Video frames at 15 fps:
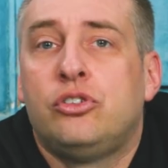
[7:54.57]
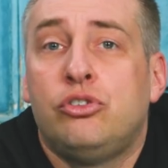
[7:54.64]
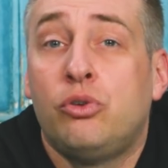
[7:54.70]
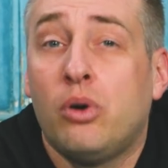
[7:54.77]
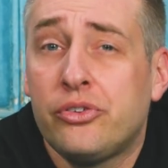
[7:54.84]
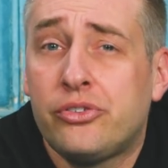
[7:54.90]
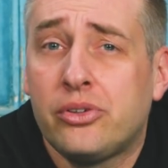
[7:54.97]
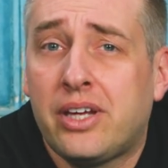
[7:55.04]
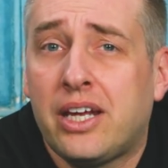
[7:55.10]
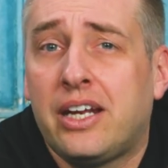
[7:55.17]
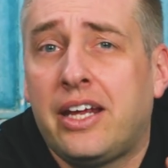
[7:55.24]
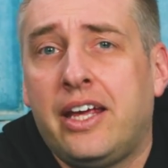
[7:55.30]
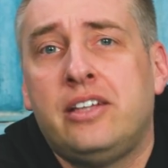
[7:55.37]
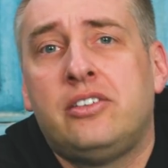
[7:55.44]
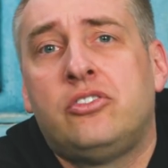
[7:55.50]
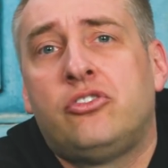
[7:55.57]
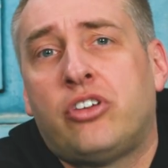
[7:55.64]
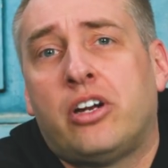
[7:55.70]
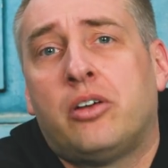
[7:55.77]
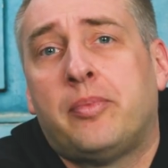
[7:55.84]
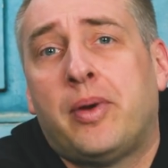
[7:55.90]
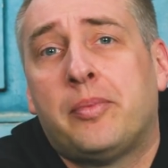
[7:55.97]
you also get eight
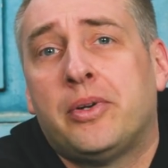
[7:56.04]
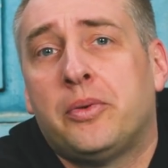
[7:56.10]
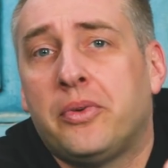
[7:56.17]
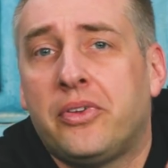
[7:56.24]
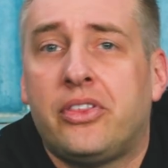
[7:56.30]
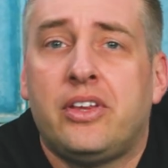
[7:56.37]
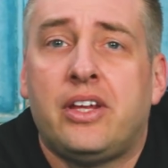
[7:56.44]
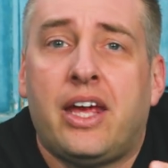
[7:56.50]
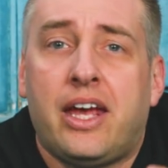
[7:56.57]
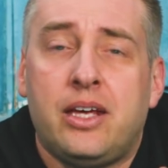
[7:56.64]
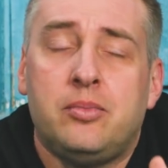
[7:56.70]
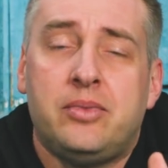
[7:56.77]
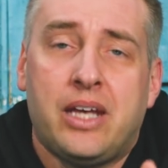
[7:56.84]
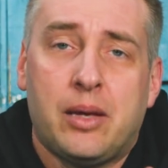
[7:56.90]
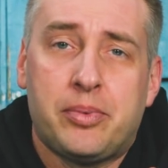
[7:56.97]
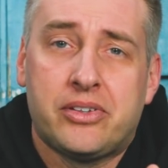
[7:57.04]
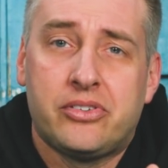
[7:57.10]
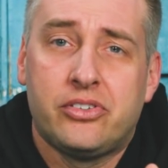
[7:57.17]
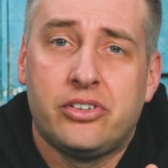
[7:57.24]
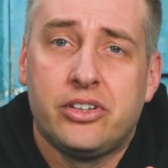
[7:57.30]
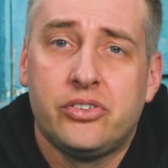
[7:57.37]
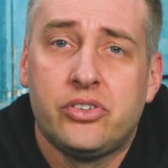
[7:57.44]
channel memory with the amd EPYC
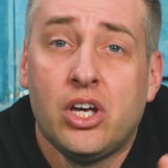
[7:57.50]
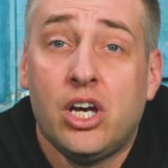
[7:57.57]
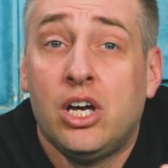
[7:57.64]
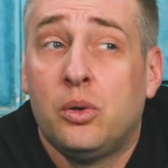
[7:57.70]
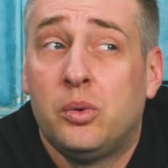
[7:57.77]
series